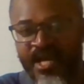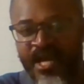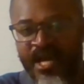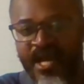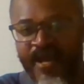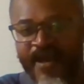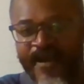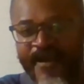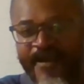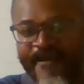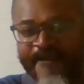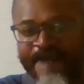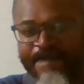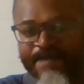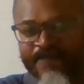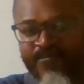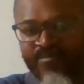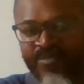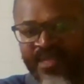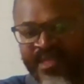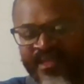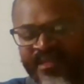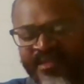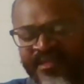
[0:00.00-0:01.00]

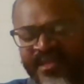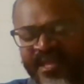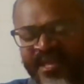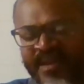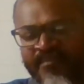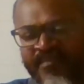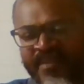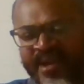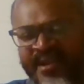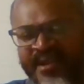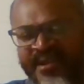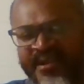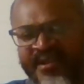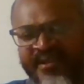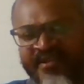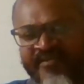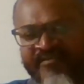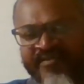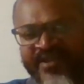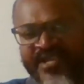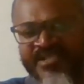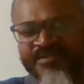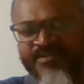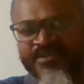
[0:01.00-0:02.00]
And the main
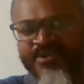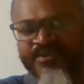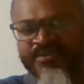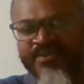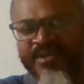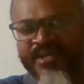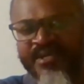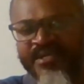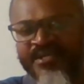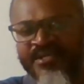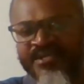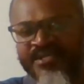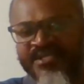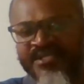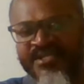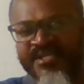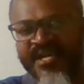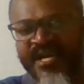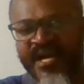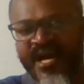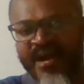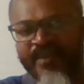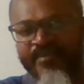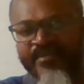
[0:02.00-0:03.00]
difference between
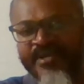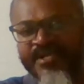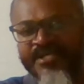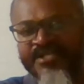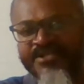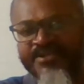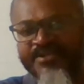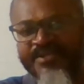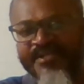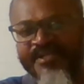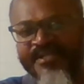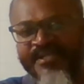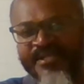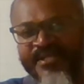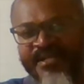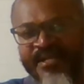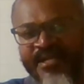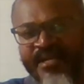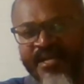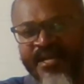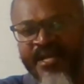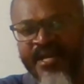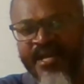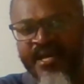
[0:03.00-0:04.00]
geometry
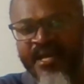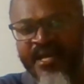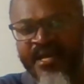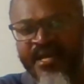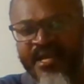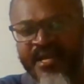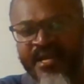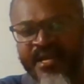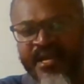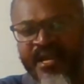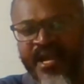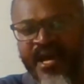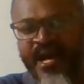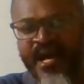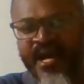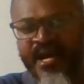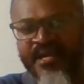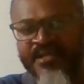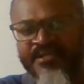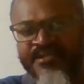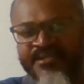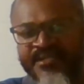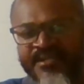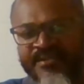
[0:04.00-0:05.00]
and
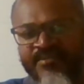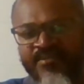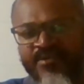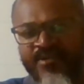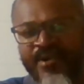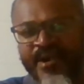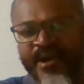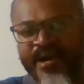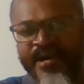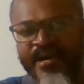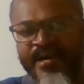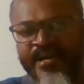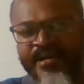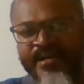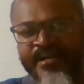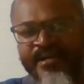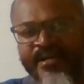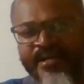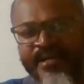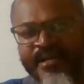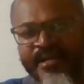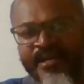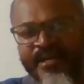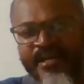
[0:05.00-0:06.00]
algebra
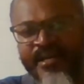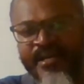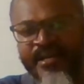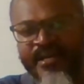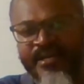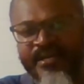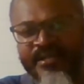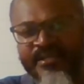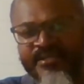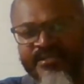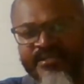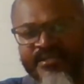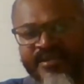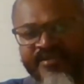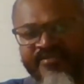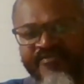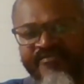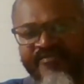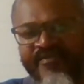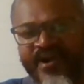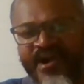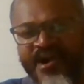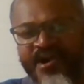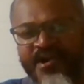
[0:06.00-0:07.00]
is the
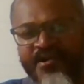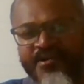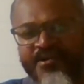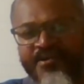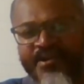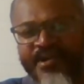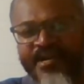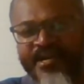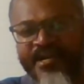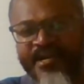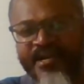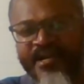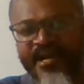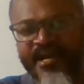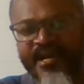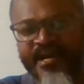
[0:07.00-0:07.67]
following.